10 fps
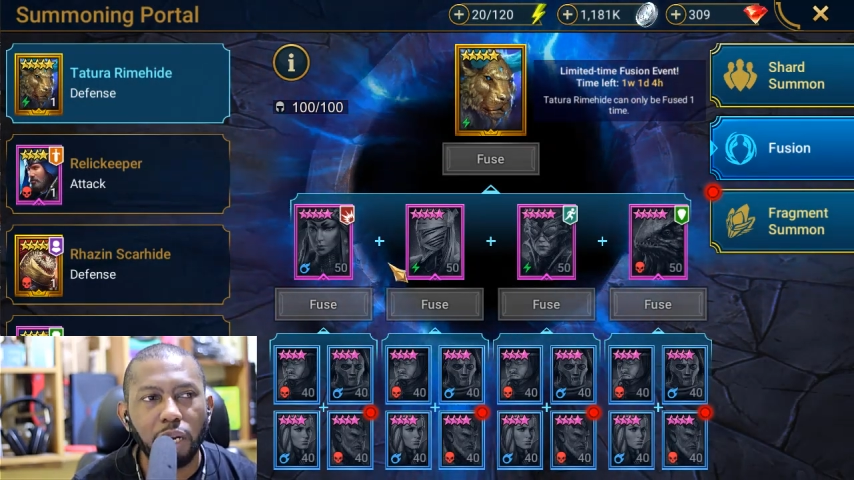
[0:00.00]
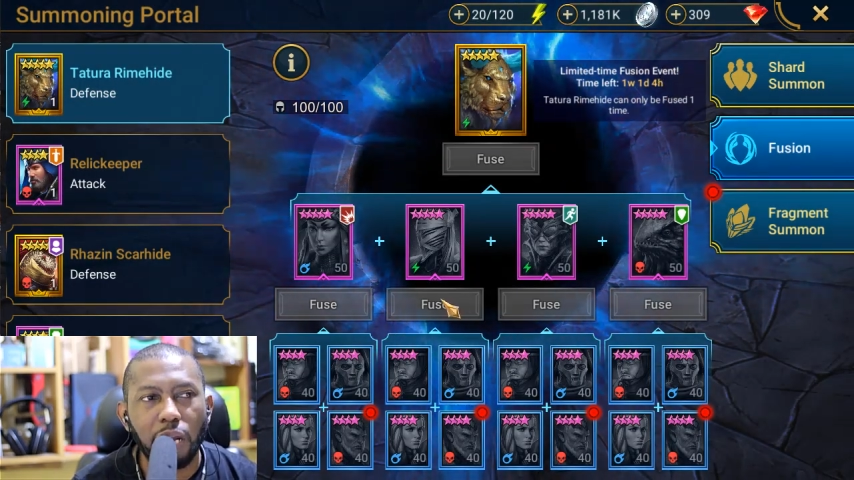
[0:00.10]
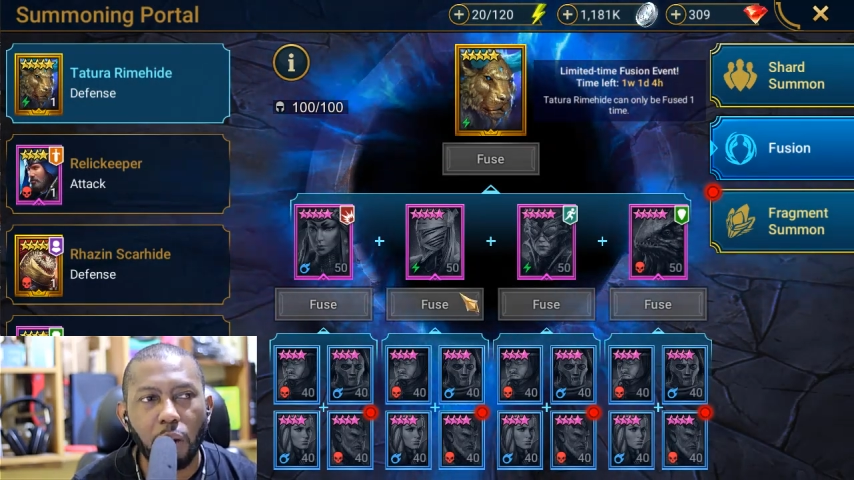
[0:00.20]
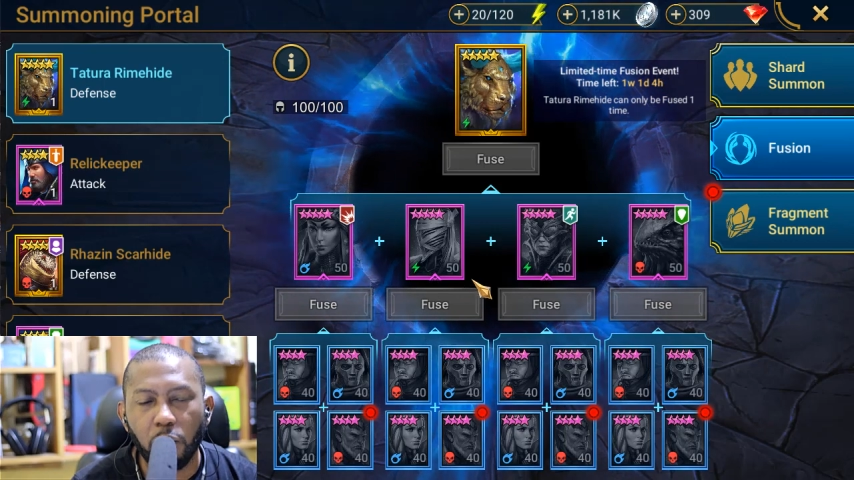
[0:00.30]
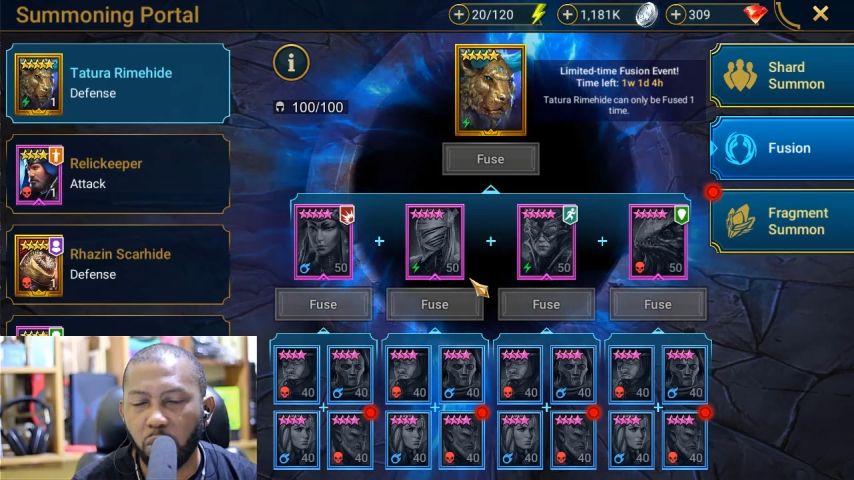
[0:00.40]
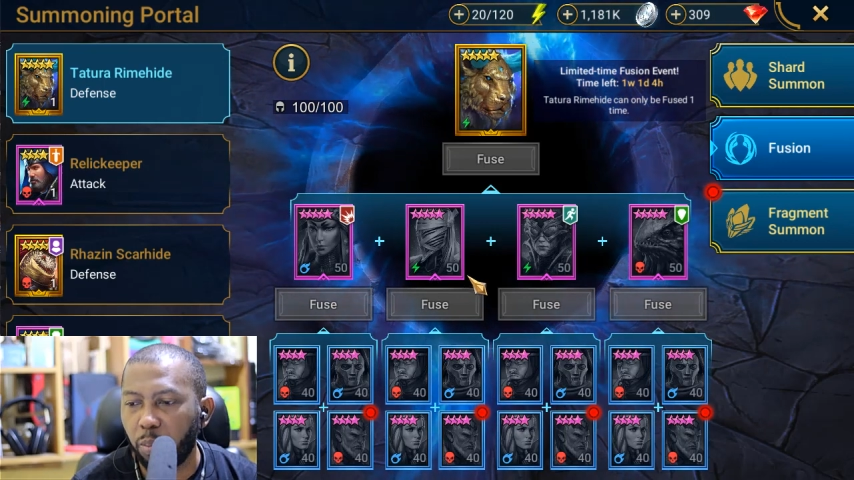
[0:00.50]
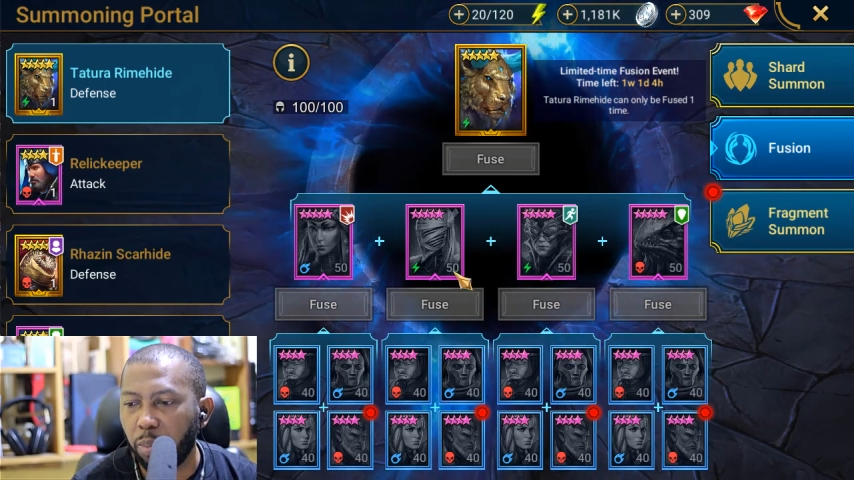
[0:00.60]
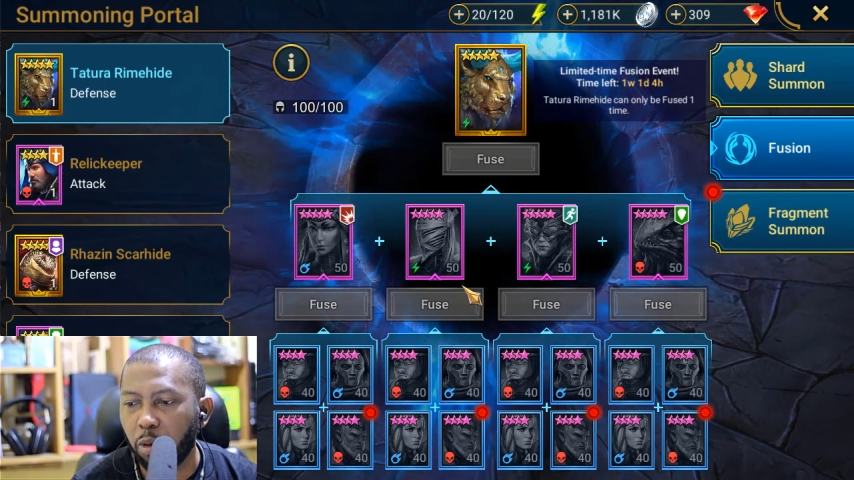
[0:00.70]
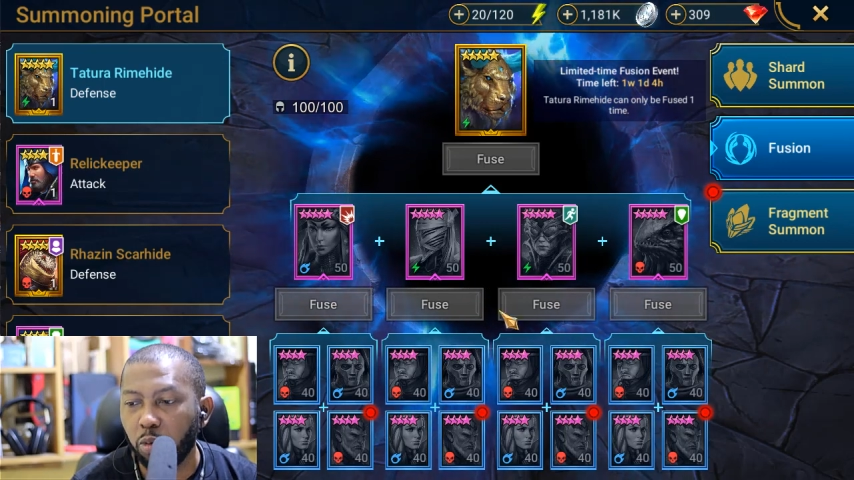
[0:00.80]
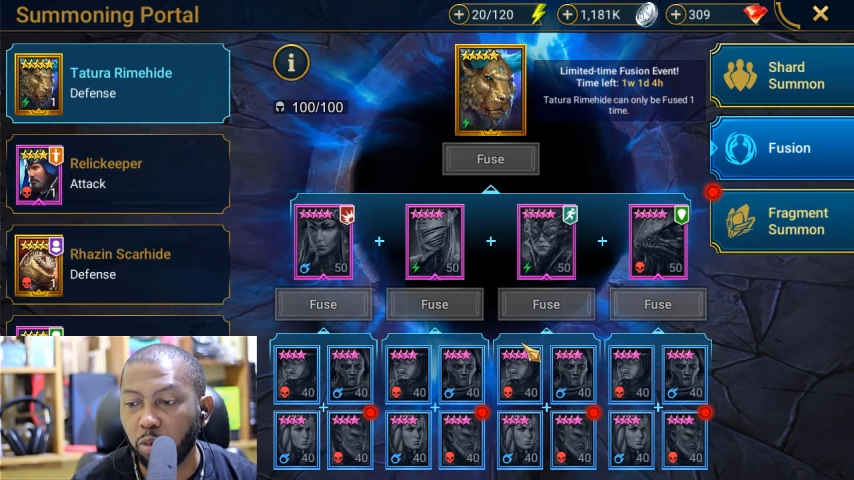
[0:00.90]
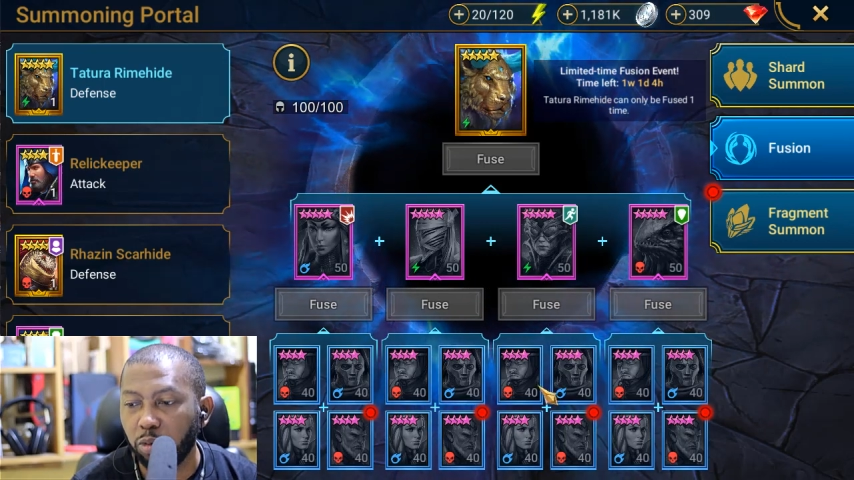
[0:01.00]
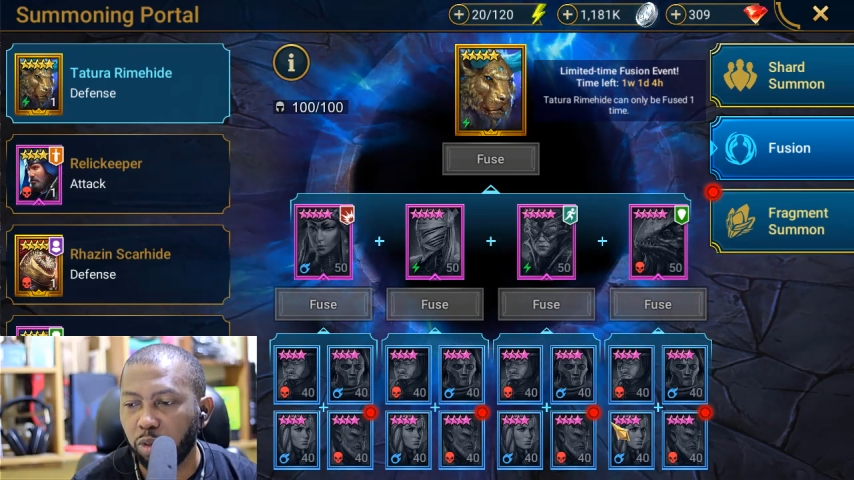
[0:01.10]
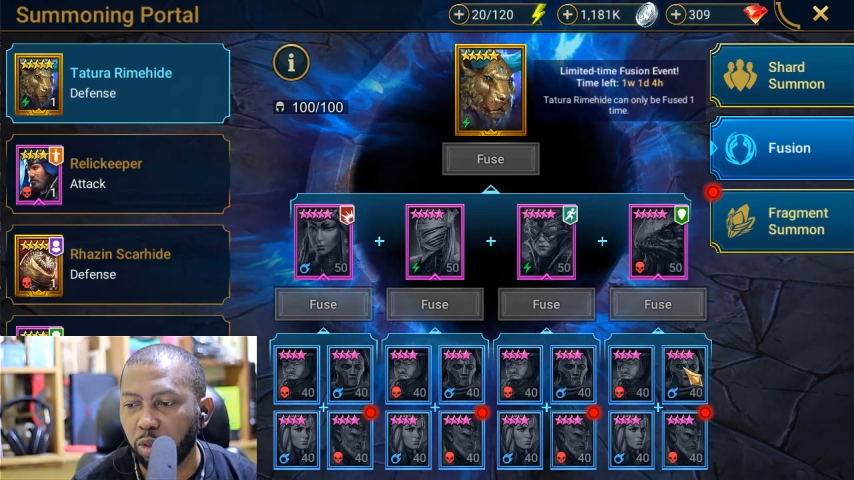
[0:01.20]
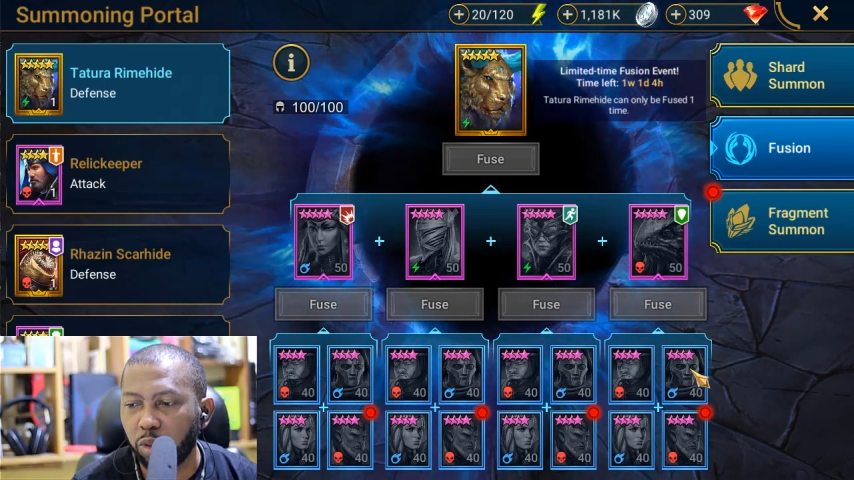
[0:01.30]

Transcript: that one up, and we will do